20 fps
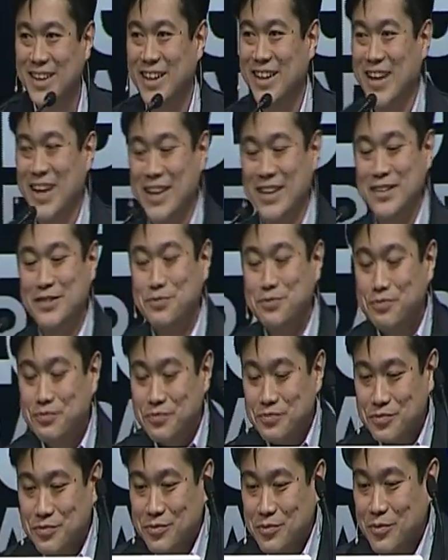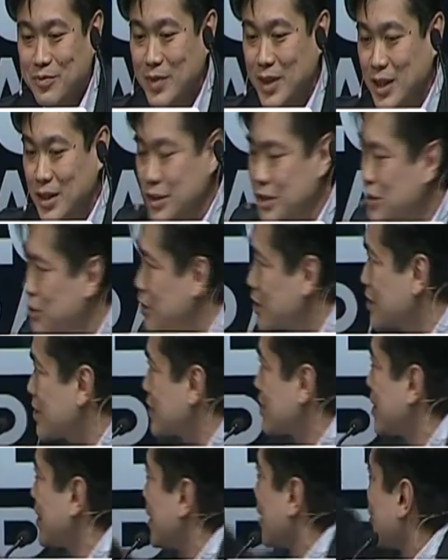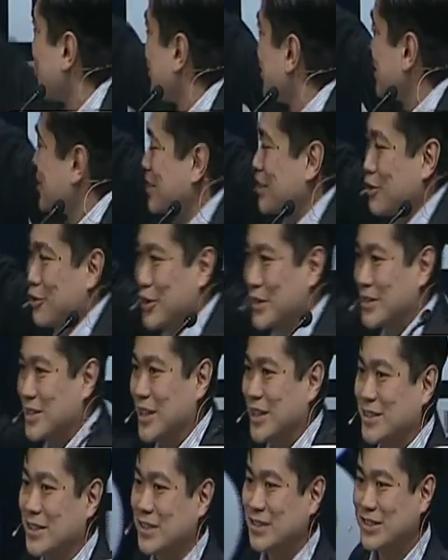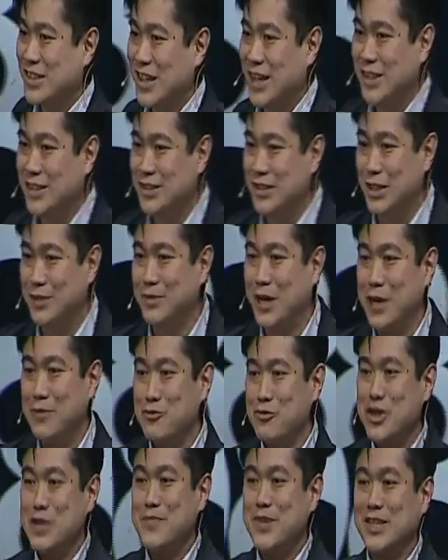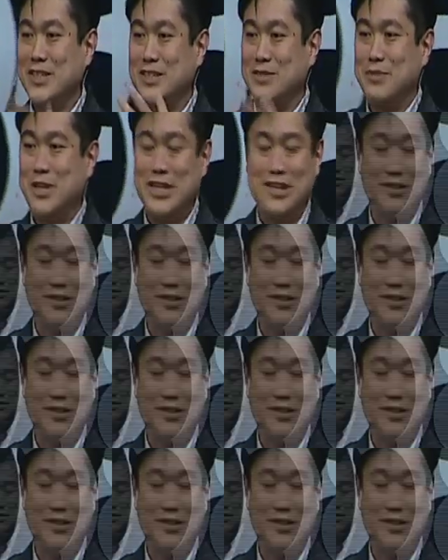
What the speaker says: And so this is Lawrence Lessig's slides, and I remixed many